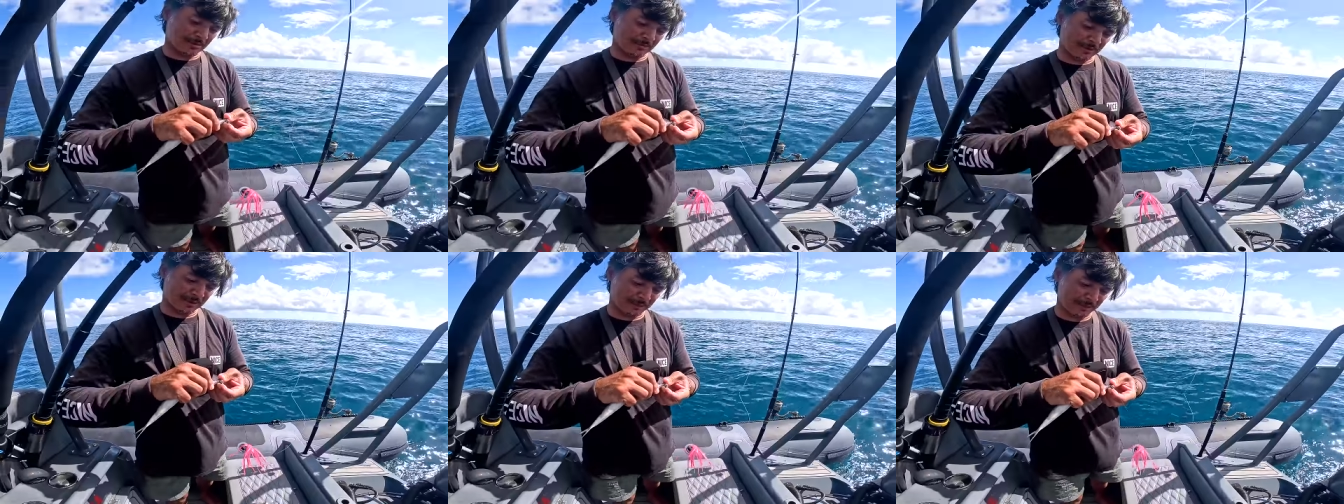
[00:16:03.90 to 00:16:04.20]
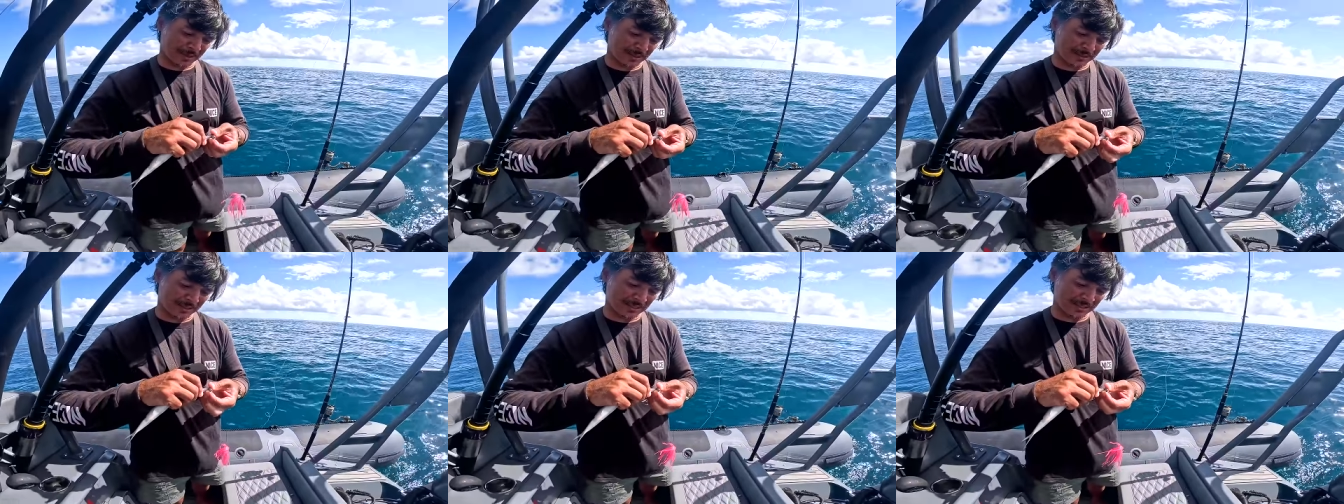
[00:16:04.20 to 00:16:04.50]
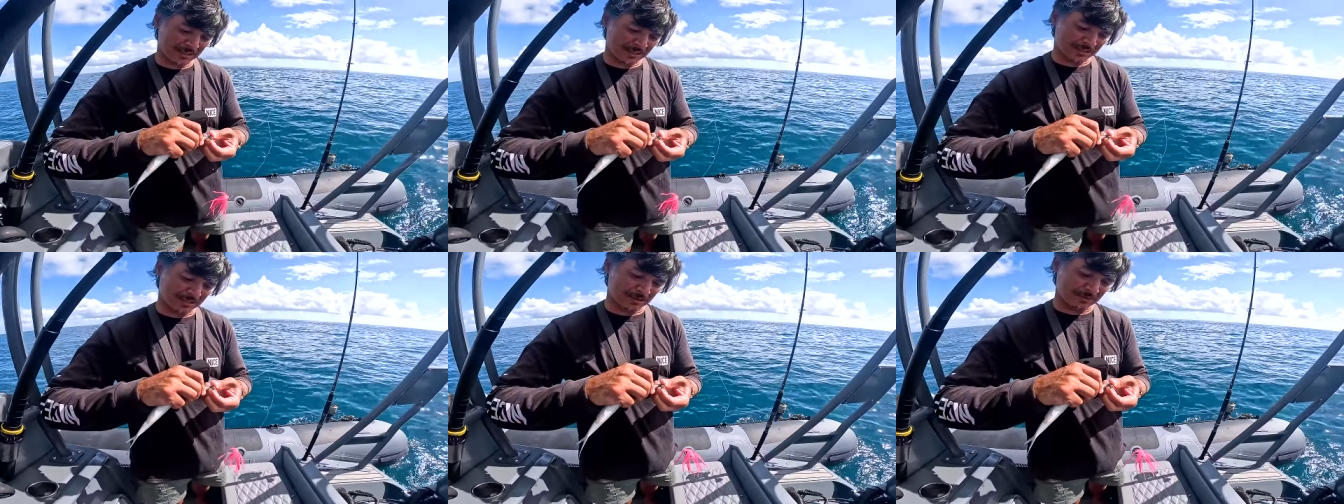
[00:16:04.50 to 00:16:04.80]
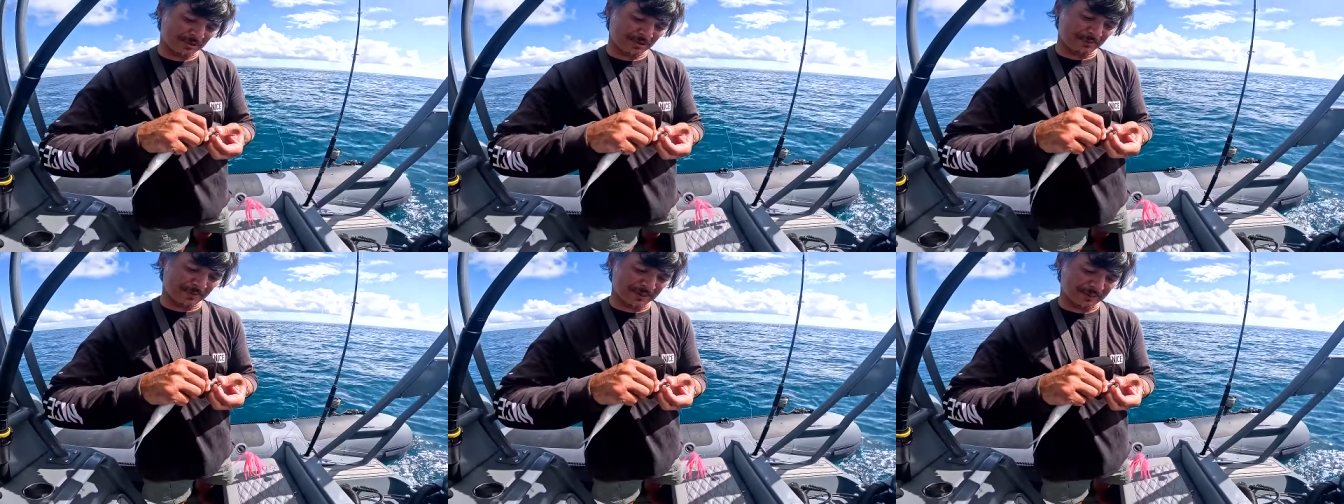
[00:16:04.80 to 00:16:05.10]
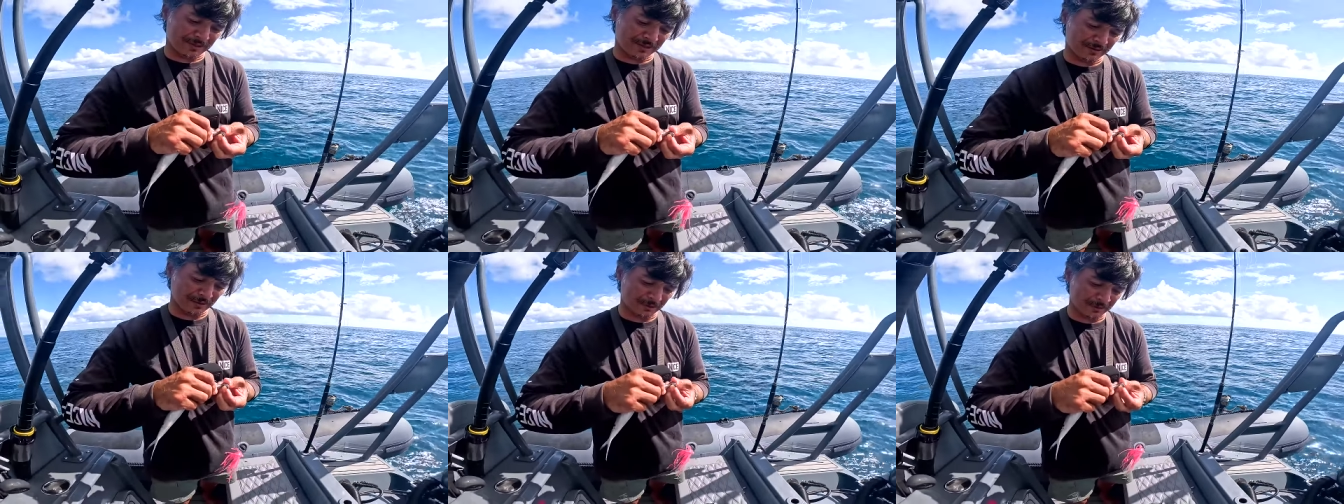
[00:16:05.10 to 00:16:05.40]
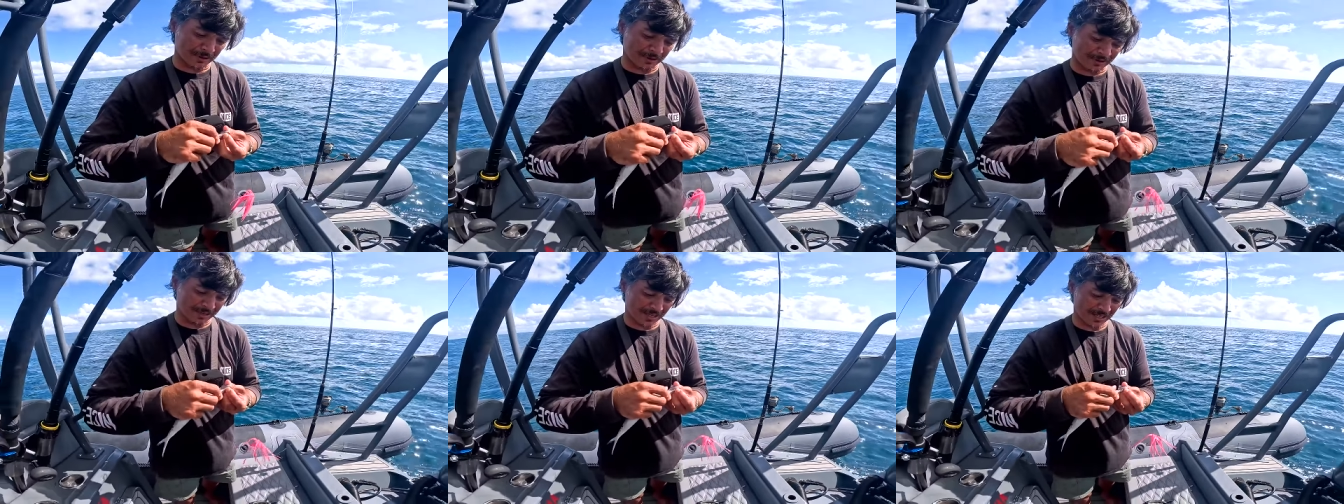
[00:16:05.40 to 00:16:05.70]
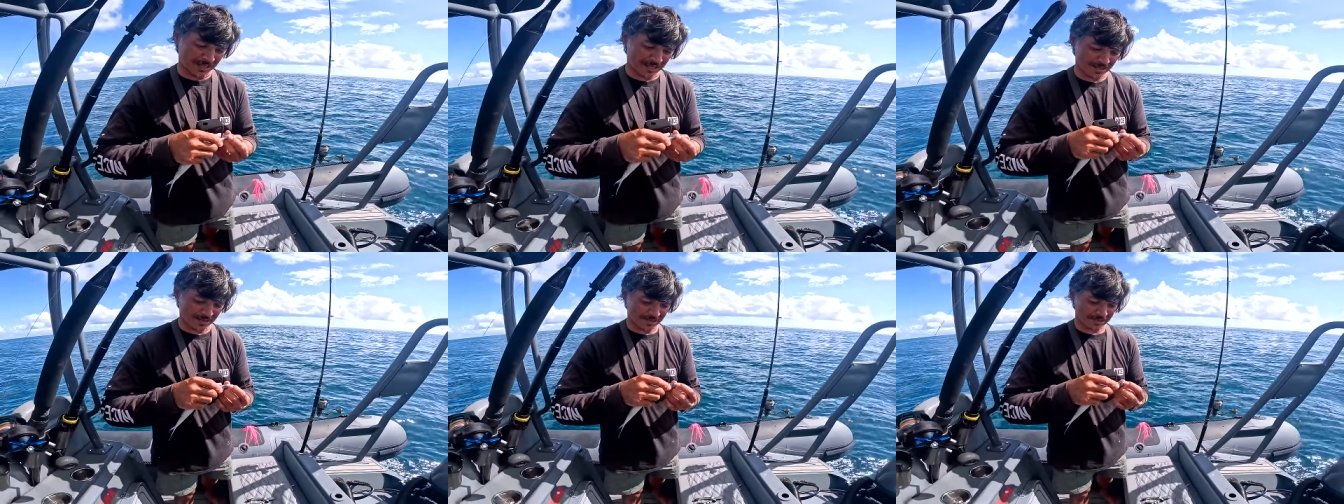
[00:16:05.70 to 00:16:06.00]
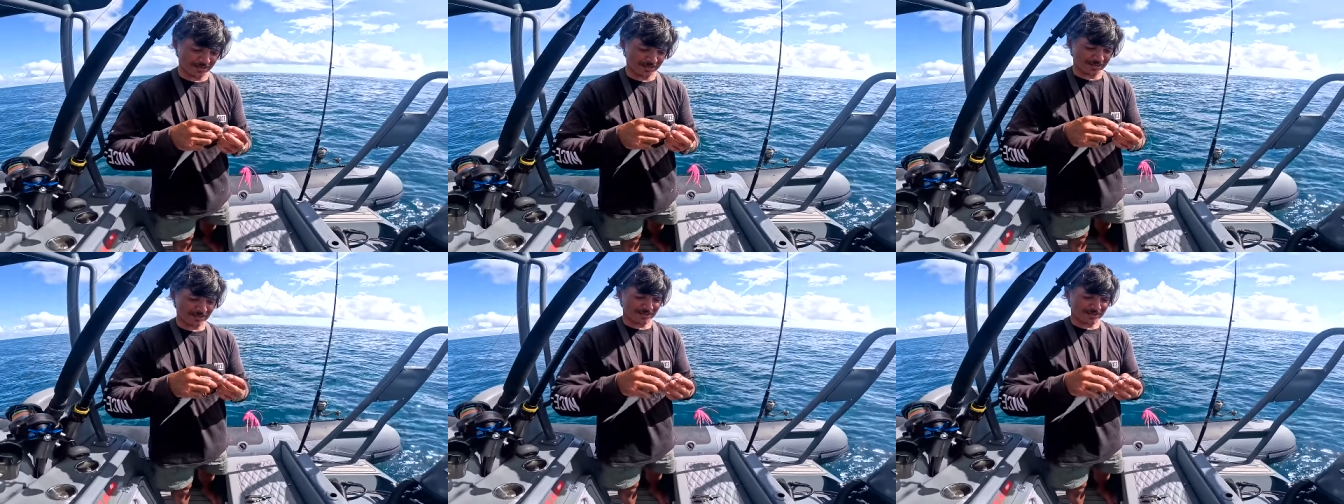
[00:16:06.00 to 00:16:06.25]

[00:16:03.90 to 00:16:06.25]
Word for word: with pillies, it stops the bellies from blowing out.